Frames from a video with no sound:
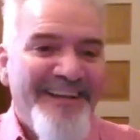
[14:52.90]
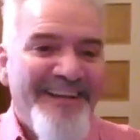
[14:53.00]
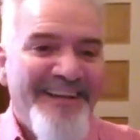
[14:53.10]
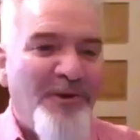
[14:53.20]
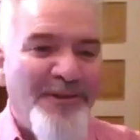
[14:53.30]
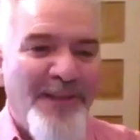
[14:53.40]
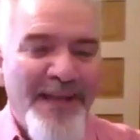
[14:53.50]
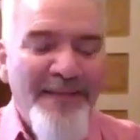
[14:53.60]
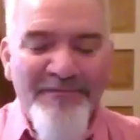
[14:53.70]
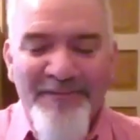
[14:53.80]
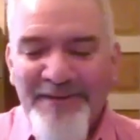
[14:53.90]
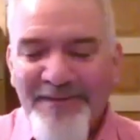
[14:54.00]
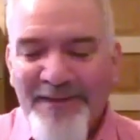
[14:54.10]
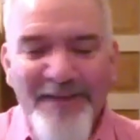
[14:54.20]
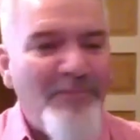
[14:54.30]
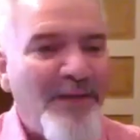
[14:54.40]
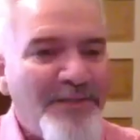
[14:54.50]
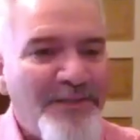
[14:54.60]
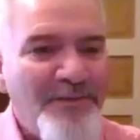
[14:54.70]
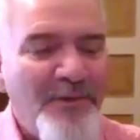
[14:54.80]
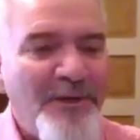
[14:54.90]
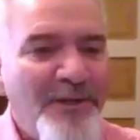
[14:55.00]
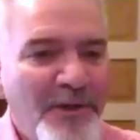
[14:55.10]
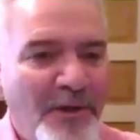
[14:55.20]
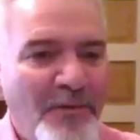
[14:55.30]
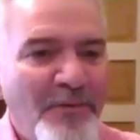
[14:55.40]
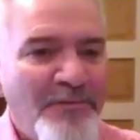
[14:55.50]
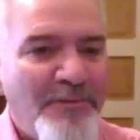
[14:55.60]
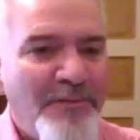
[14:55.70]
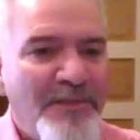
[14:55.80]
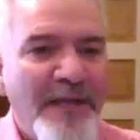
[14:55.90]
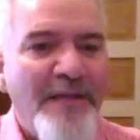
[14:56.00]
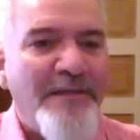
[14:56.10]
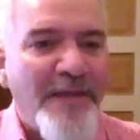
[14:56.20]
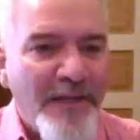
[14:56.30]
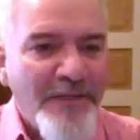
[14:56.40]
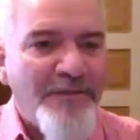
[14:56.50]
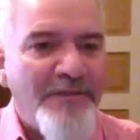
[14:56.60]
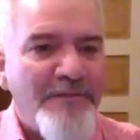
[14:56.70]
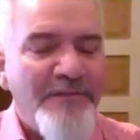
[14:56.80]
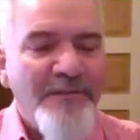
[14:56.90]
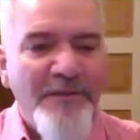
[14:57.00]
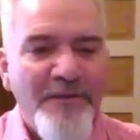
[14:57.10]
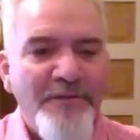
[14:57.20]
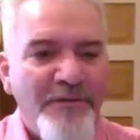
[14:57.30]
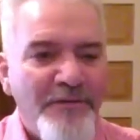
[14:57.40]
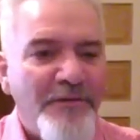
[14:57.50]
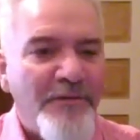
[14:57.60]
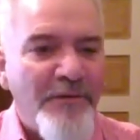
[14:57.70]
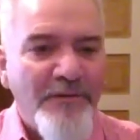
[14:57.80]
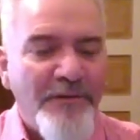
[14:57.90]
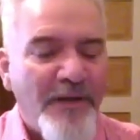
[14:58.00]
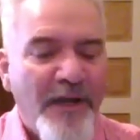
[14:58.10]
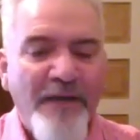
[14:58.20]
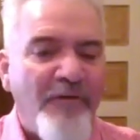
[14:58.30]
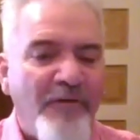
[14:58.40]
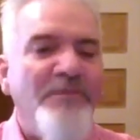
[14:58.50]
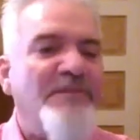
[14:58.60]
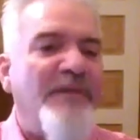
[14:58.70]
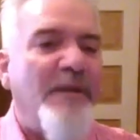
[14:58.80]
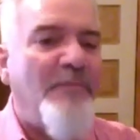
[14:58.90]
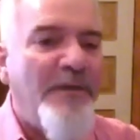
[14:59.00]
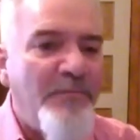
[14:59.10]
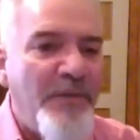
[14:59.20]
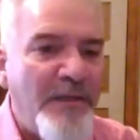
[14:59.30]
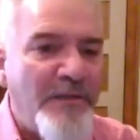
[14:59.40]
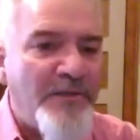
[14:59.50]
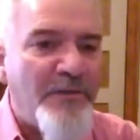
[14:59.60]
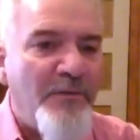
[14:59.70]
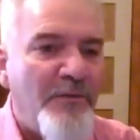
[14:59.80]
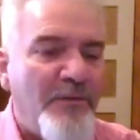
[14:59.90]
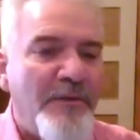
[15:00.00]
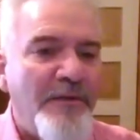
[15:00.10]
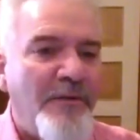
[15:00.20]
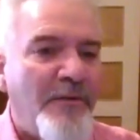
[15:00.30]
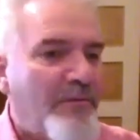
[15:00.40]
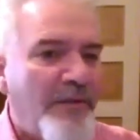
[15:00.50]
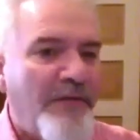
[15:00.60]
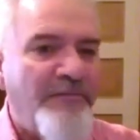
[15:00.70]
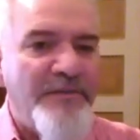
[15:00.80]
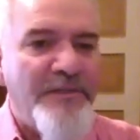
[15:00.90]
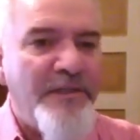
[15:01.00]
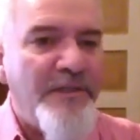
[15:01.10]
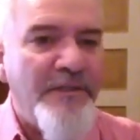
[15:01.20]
that's part of life, and God bless you where you go. Stay in touch. You're kind of always family to me. So love to see